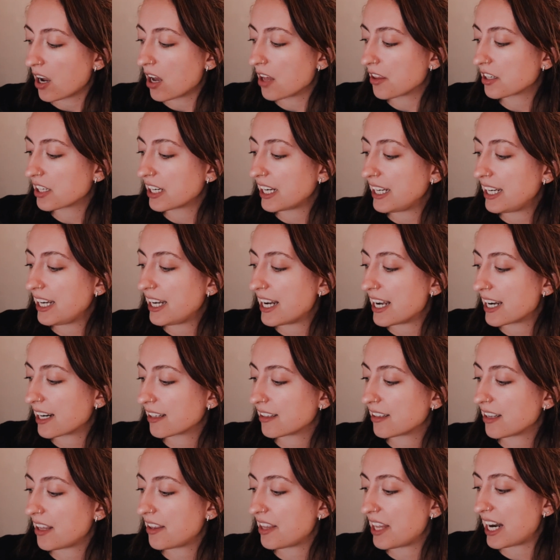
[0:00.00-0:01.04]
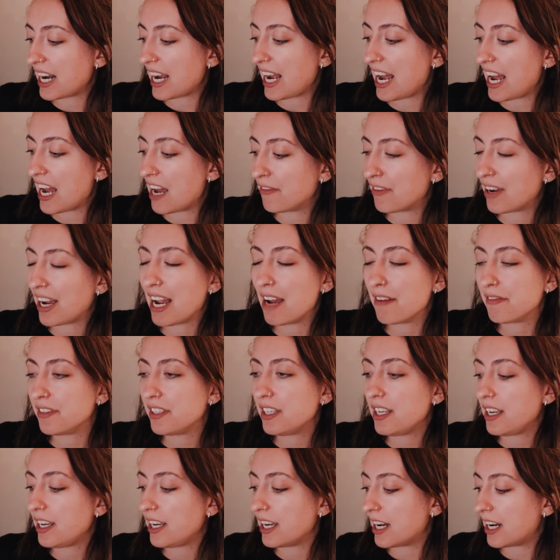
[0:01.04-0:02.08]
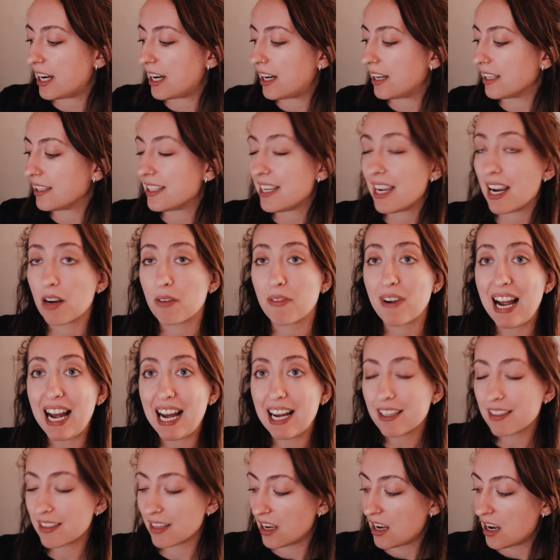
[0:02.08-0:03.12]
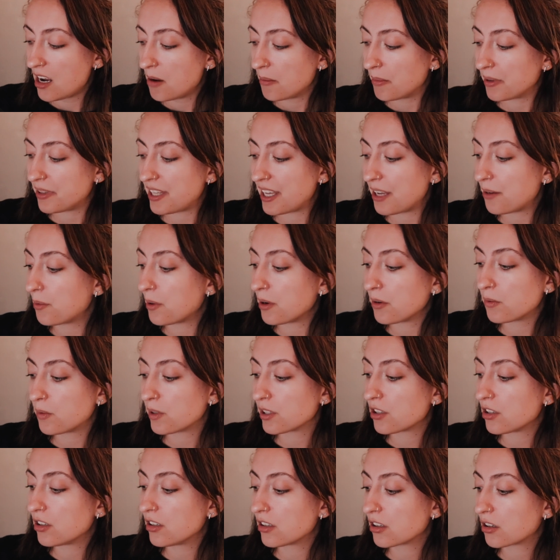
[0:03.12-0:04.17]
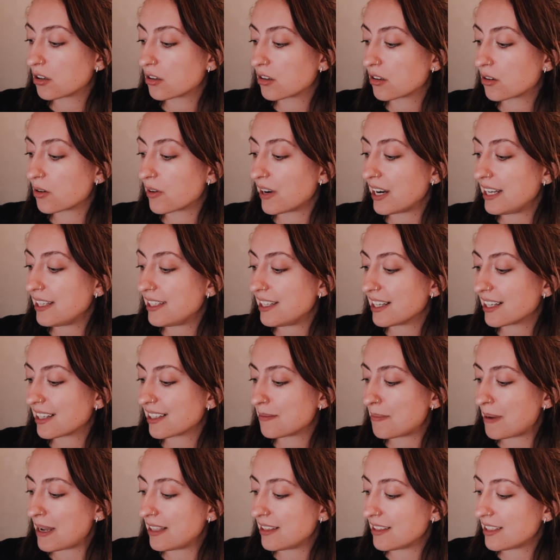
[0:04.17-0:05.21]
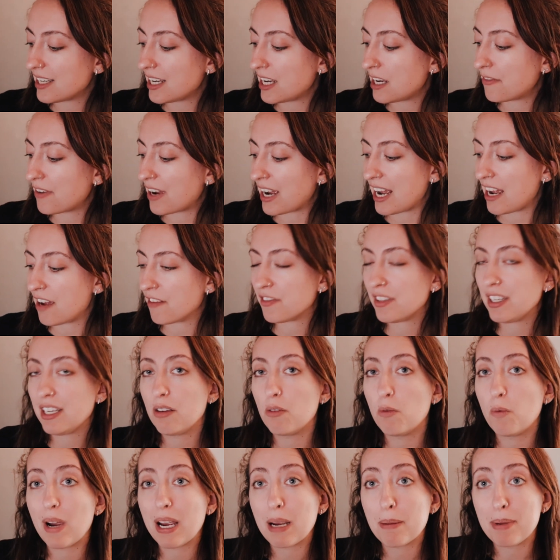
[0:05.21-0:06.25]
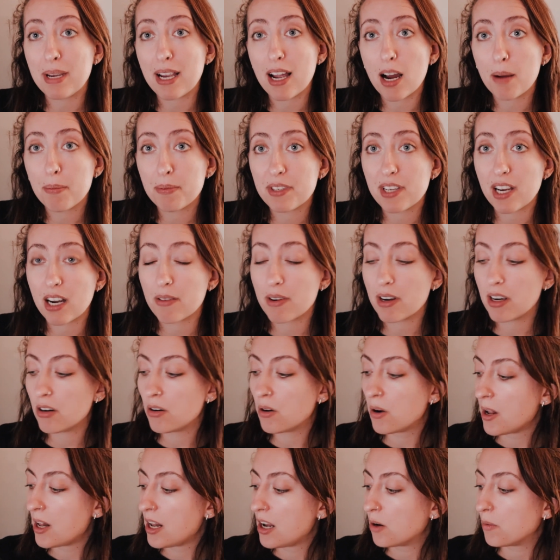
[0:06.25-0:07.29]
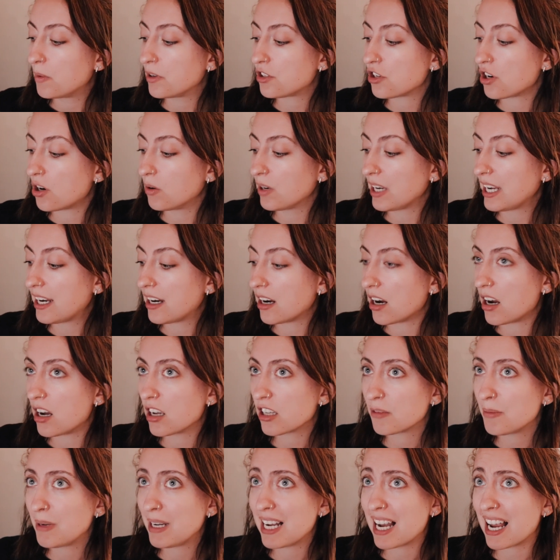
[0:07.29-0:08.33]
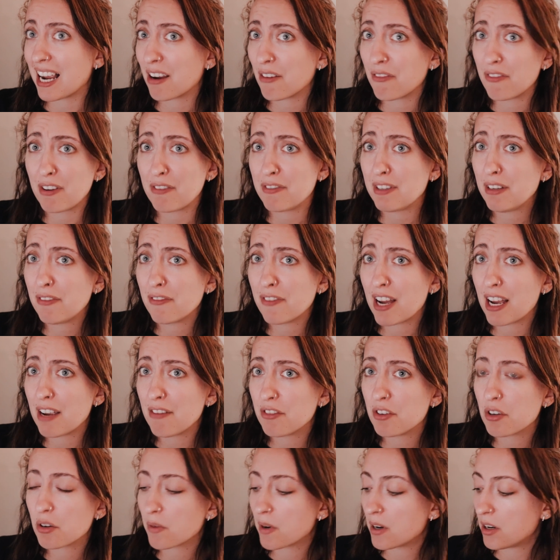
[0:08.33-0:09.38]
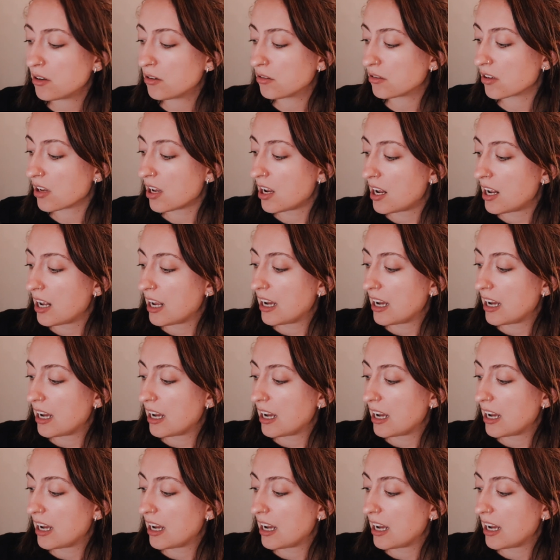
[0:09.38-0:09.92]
Other indie decks that I have, I have the uh, Tarot, but that one wasn't crazy expensive. I have the Wake Me Up Tarot, which only cost me like fifty-five euros.